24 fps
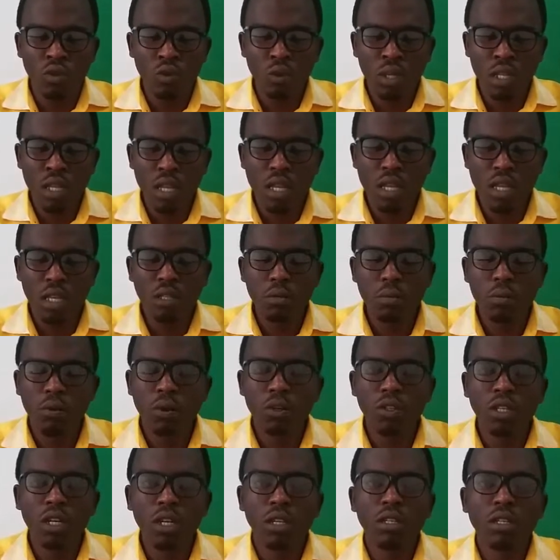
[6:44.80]
within this
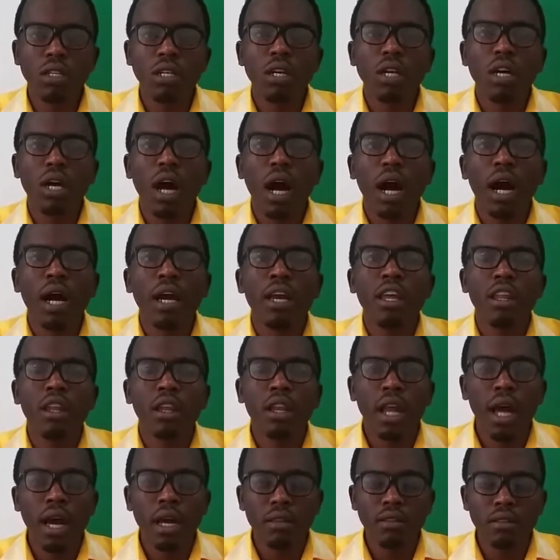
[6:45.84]
project, I
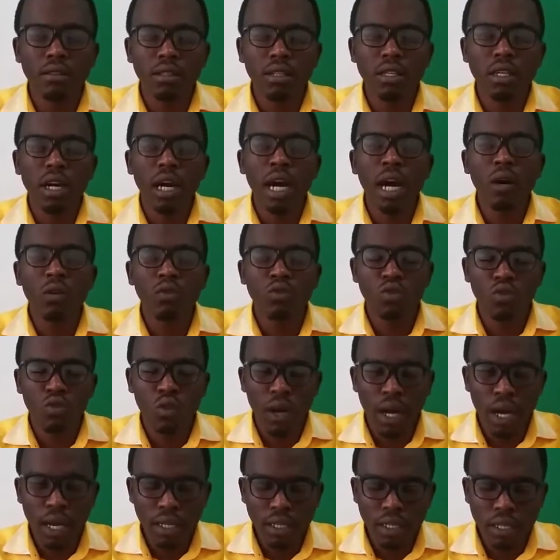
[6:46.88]
learned how to
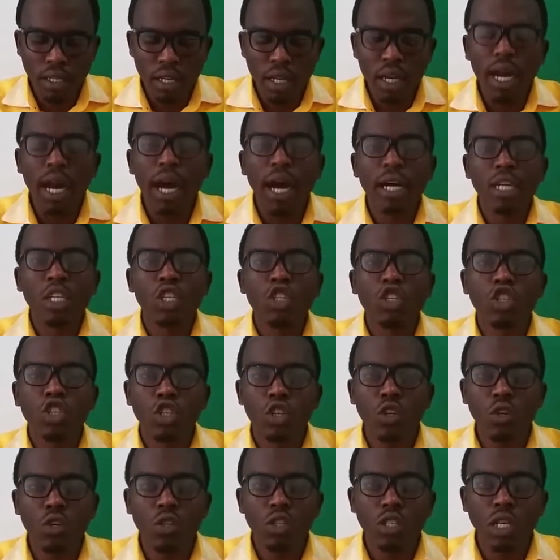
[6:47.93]
write a
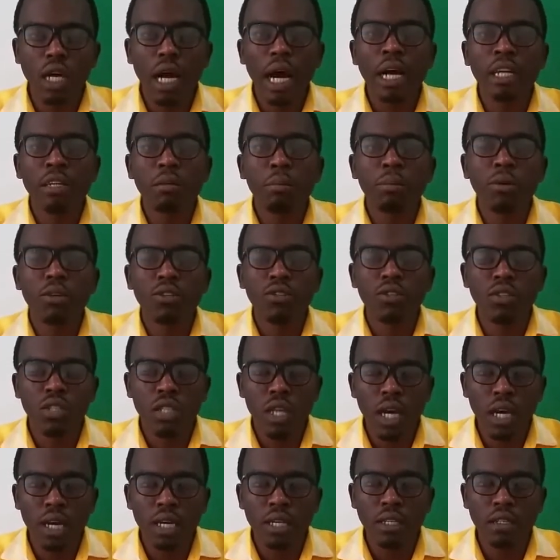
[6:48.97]
short and
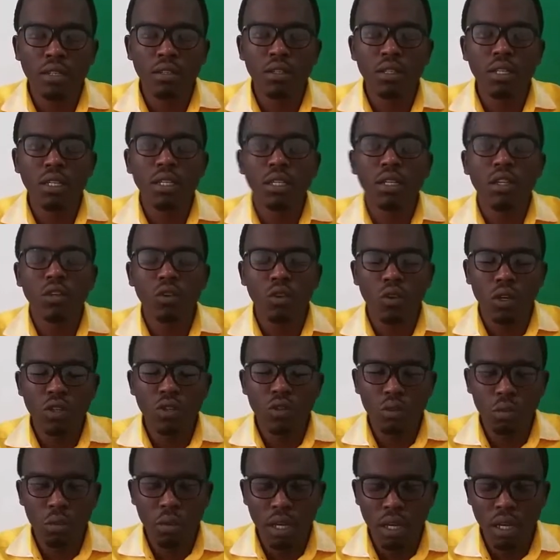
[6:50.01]
precise
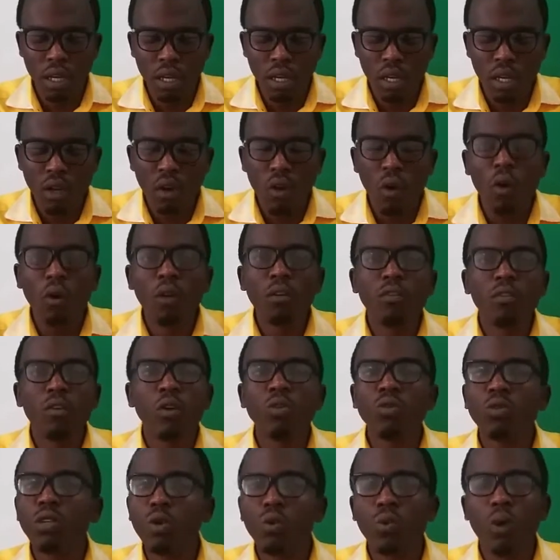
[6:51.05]
resume of
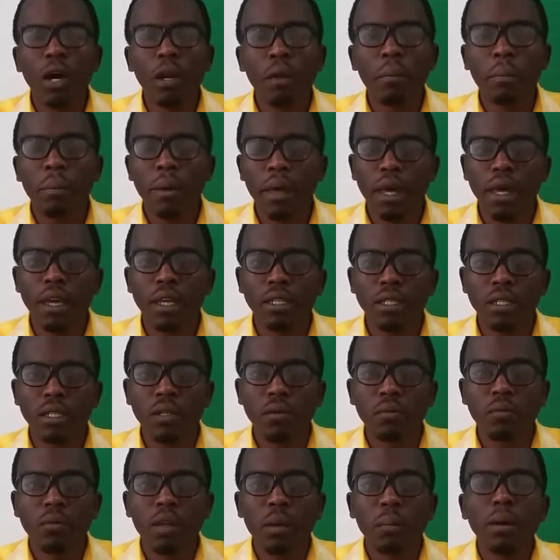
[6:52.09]
only 1 page,
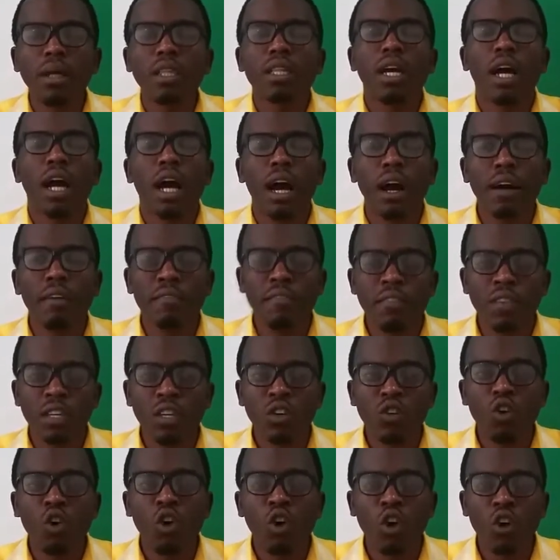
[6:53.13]
but
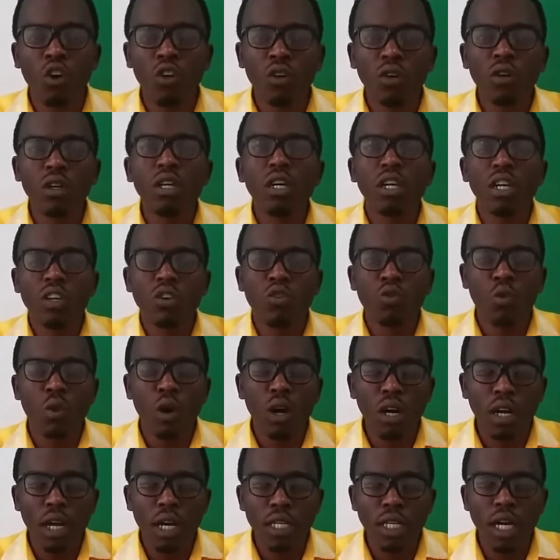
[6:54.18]
having all
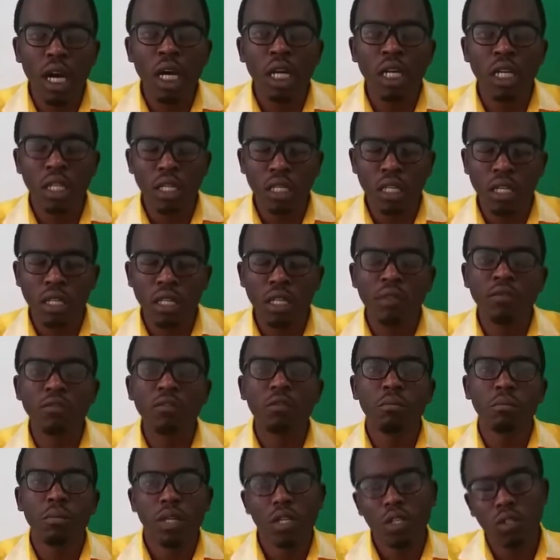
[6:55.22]
required and needed
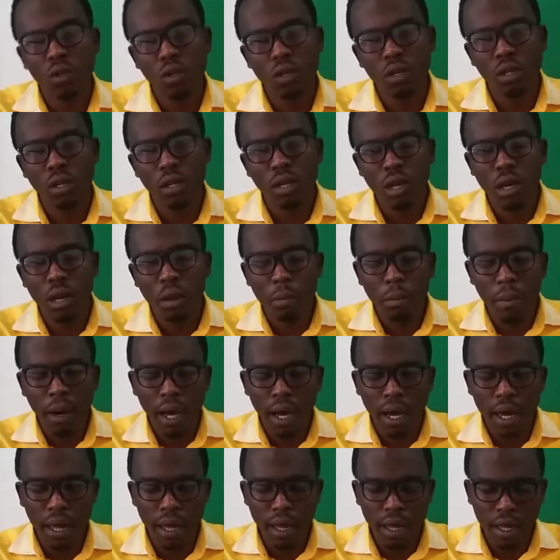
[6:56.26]
information
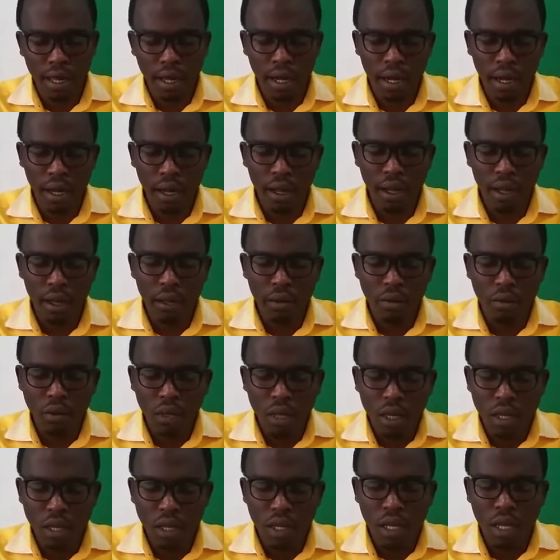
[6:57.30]
by
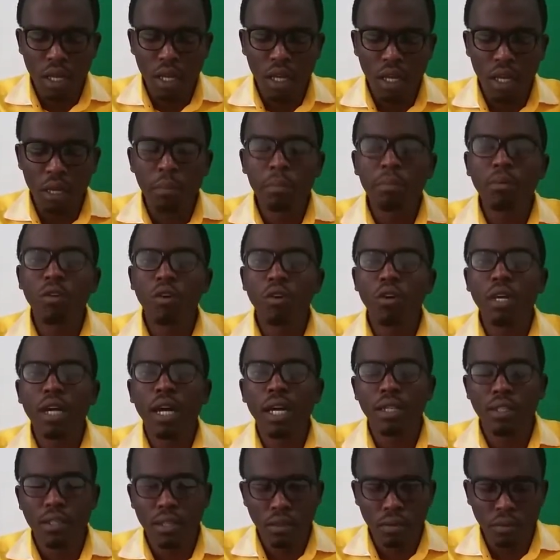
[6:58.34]
the
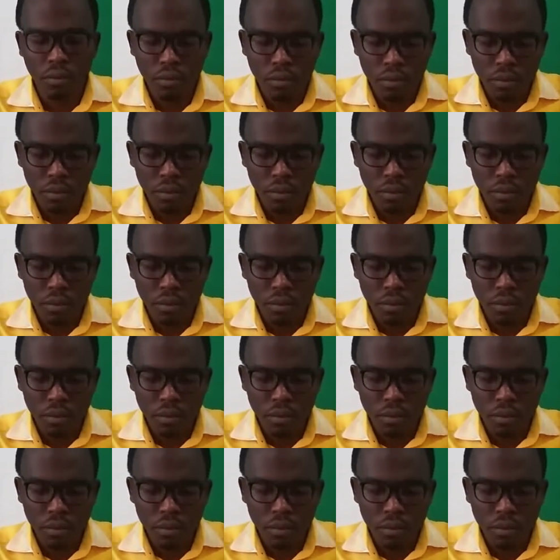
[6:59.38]
employers.